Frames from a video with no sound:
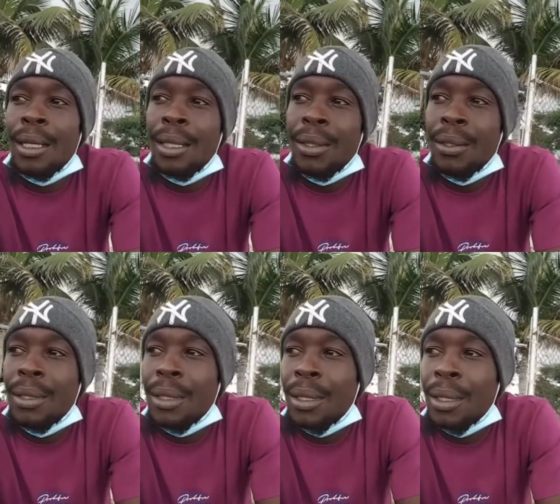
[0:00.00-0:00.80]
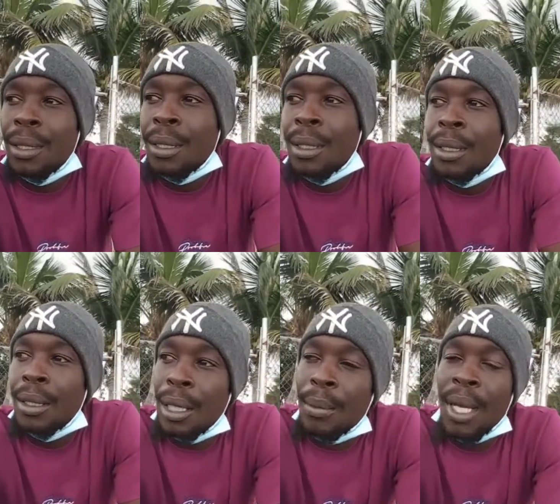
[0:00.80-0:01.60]
you know,
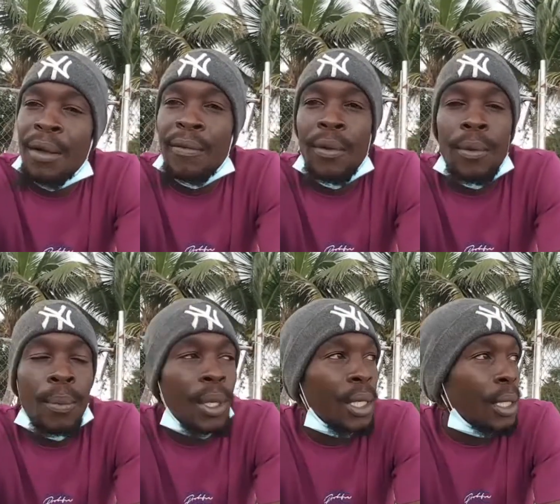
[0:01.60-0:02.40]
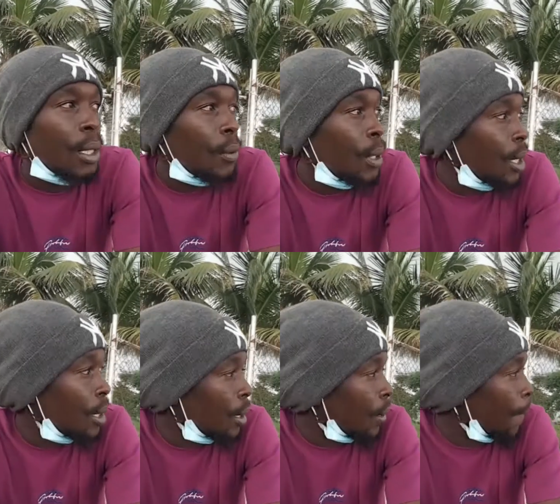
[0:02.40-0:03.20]
them not to look on it that way
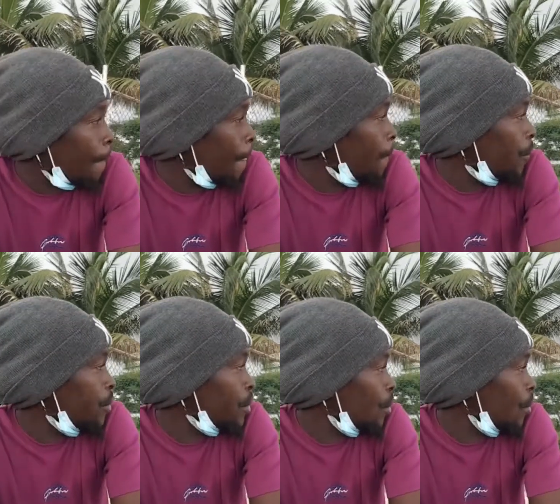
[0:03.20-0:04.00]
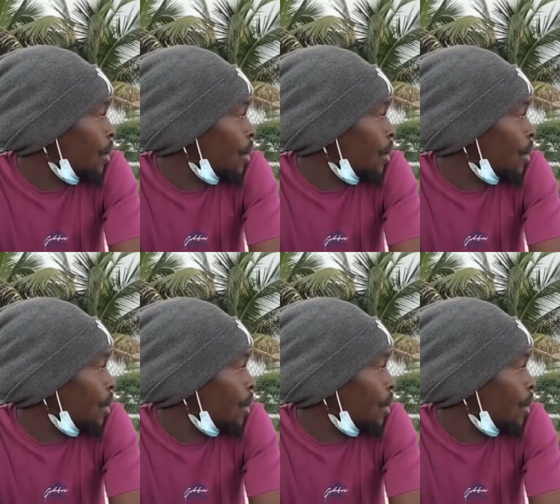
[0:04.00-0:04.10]
then. So